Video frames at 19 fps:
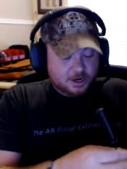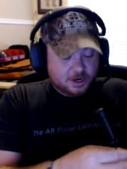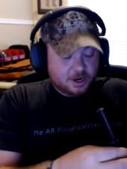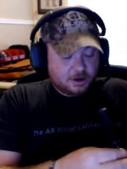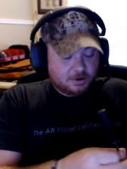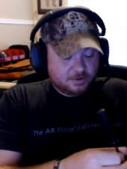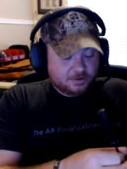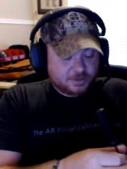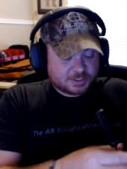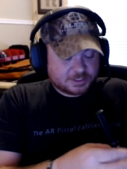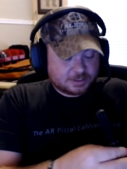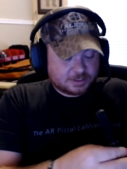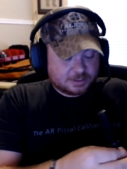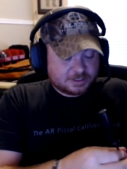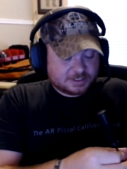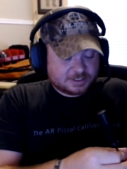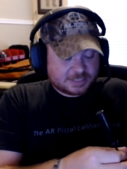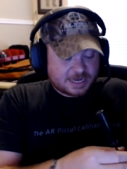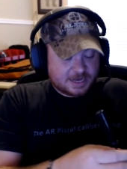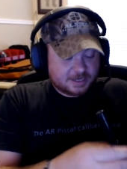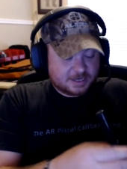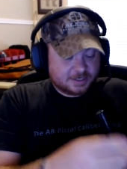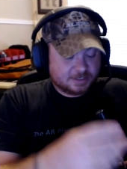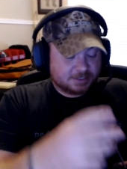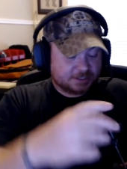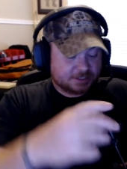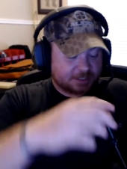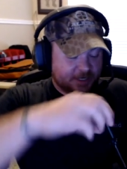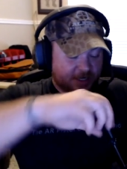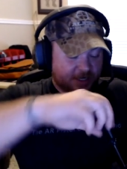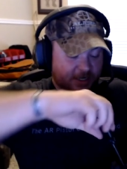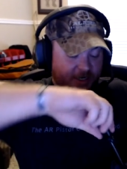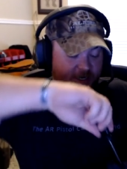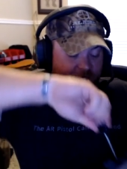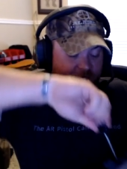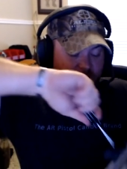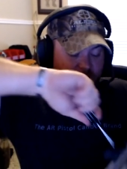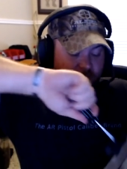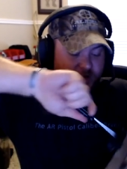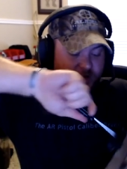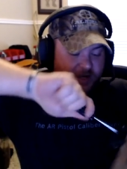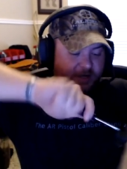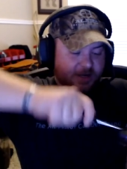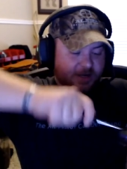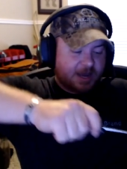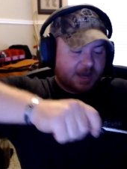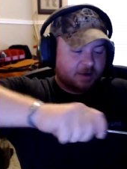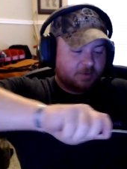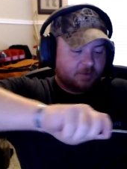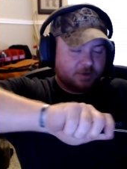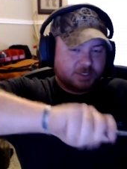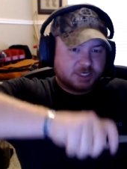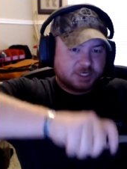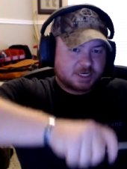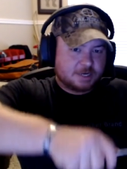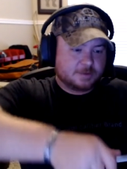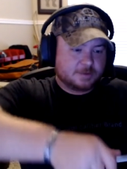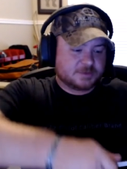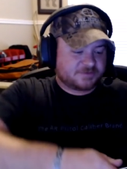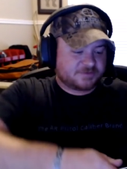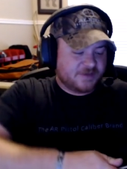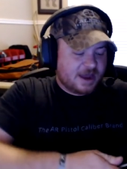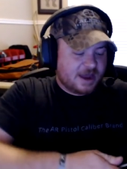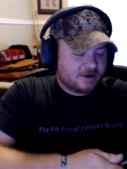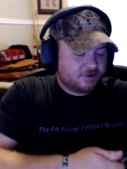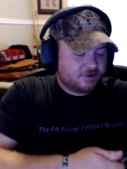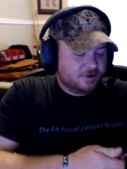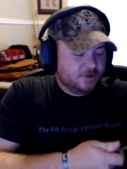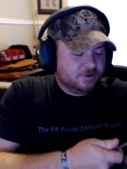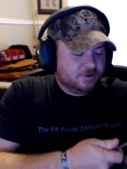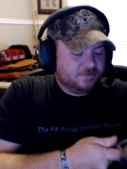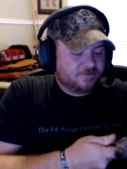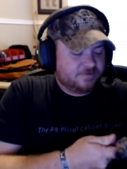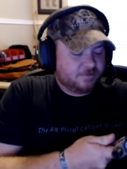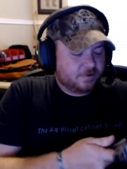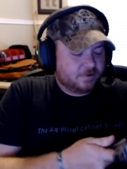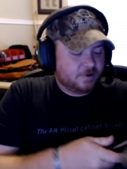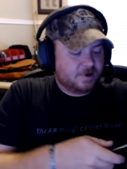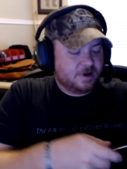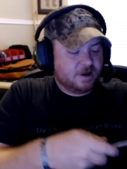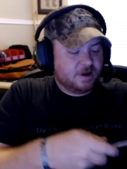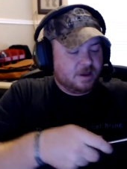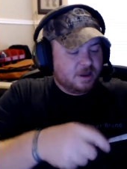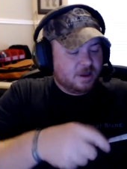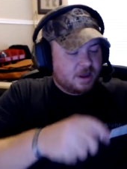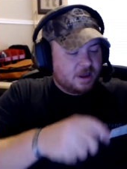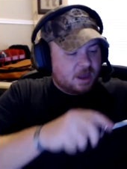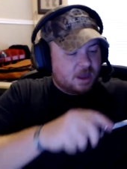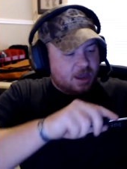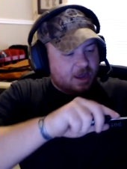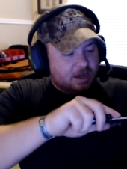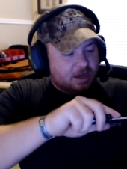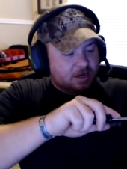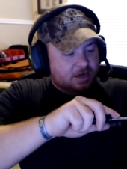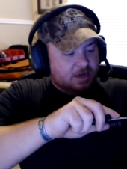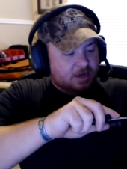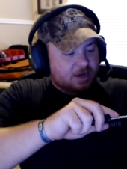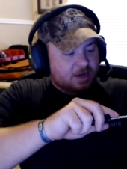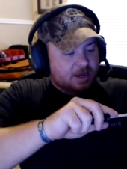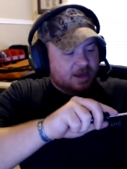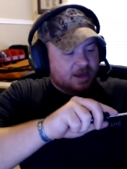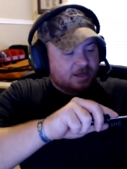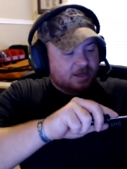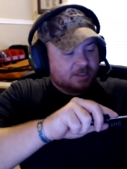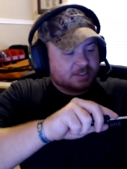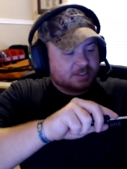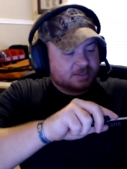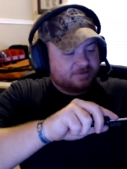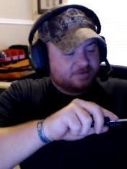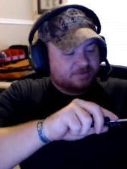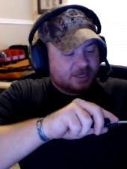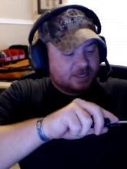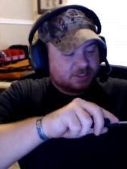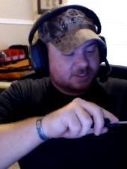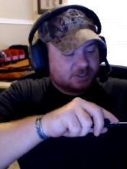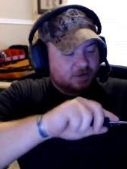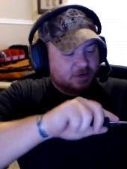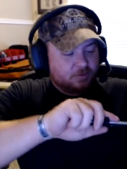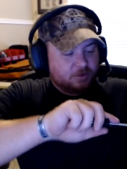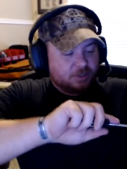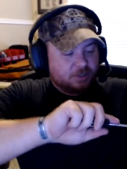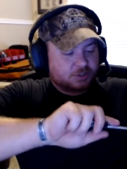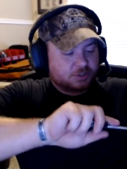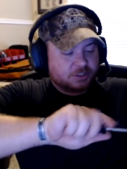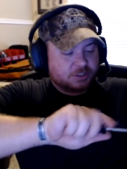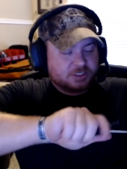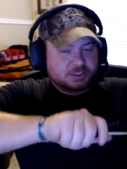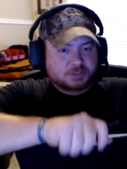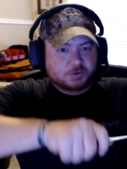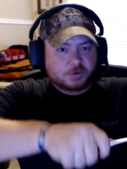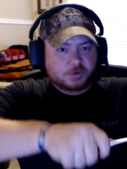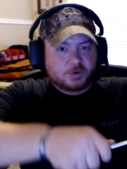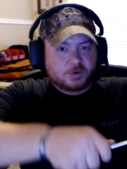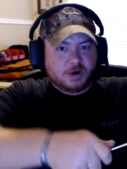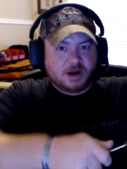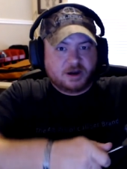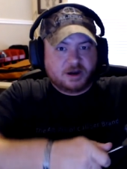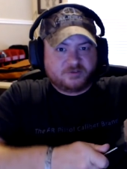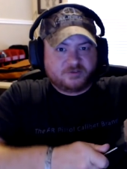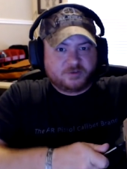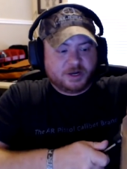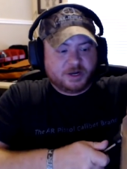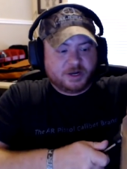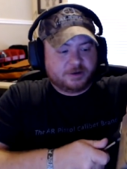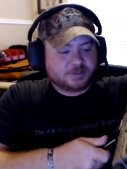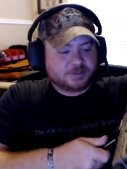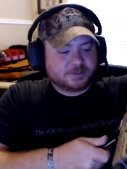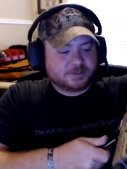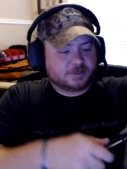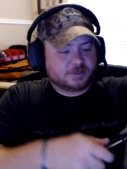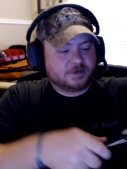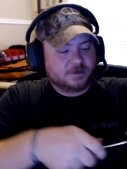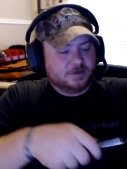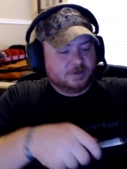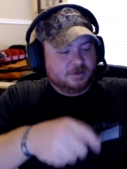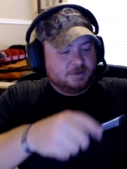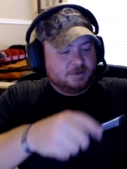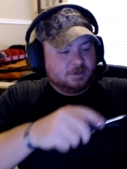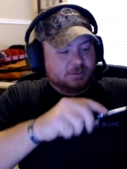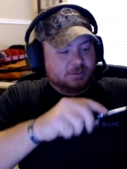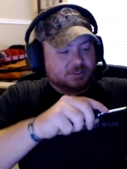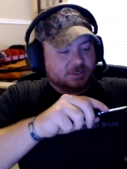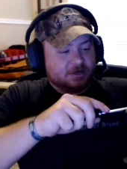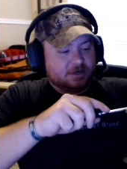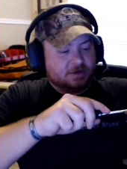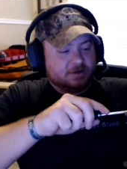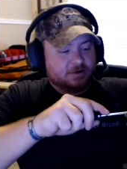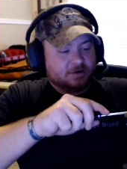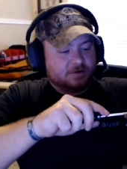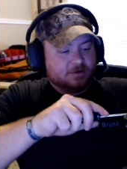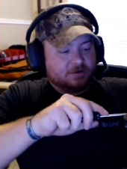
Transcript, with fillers: no, this this has a red dot, which it comes factory milled for and it has a flashlight, which is required for my holster. Oh, so, you took?